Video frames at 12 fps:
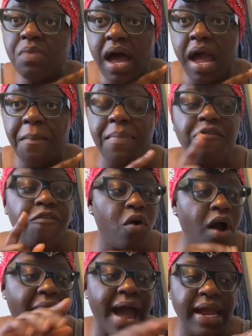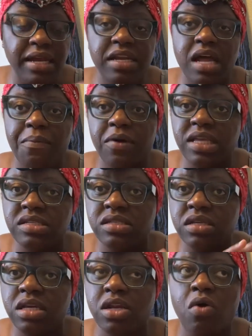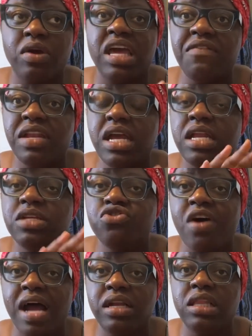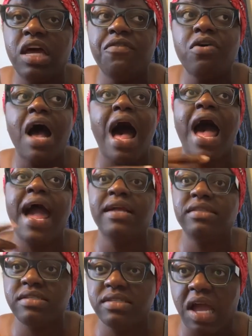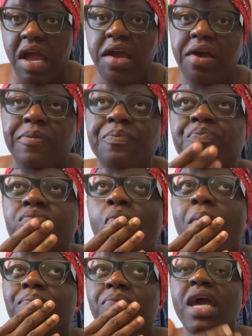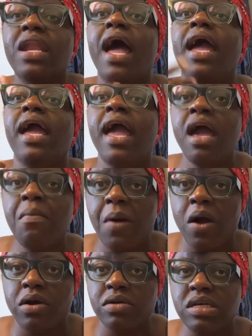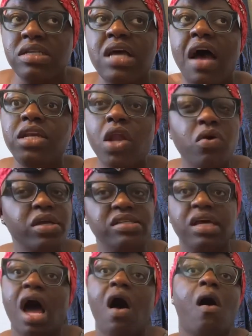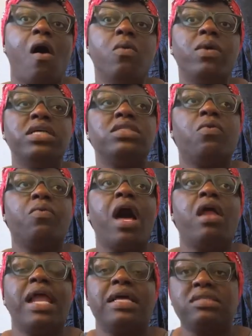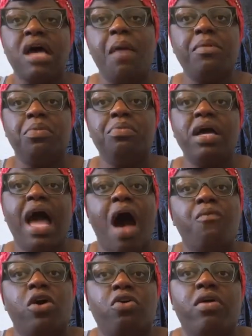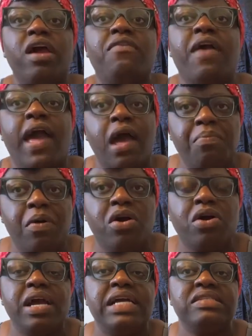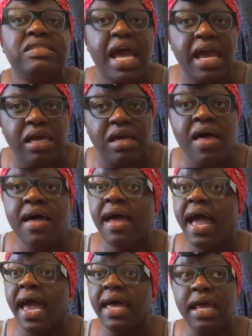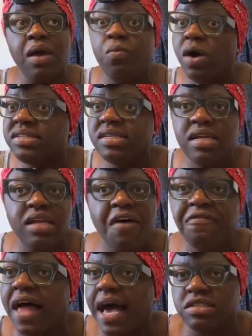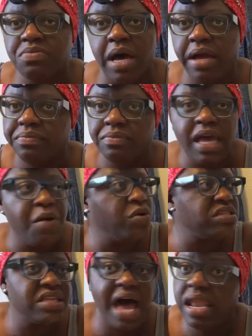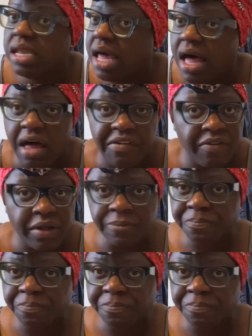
month, before I ended up, you know, giving in and trying to liver, I ate the steak and I ate hamburgers because I noticed that I always around that time of the month I would crave hamburger and steak. And it wasn't enough last month. It was not enough.